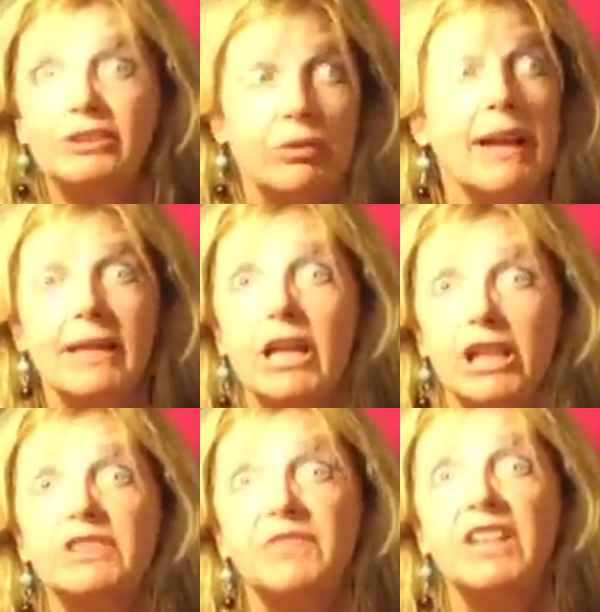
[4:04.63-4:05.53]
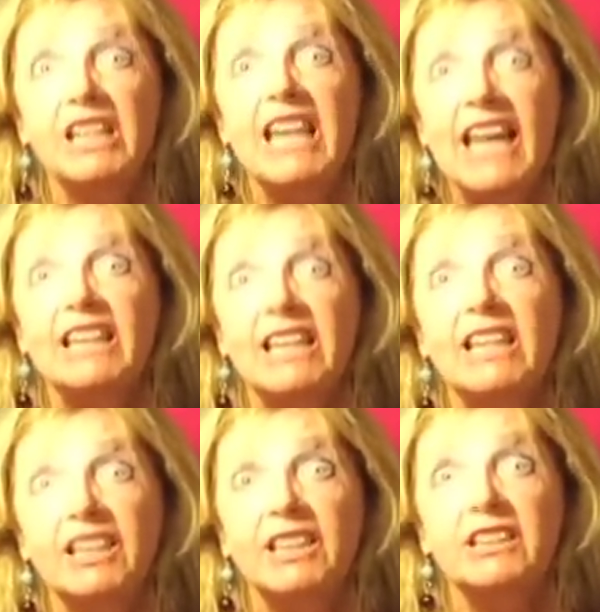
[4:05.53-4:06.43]
be training us for the day
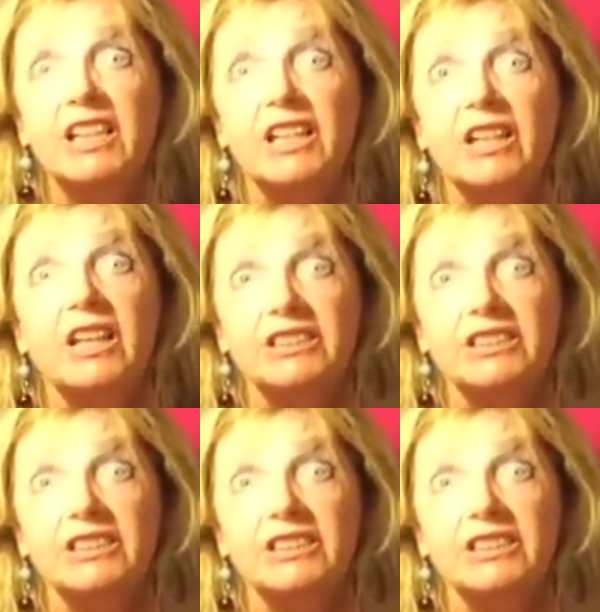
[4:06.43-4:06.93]
that the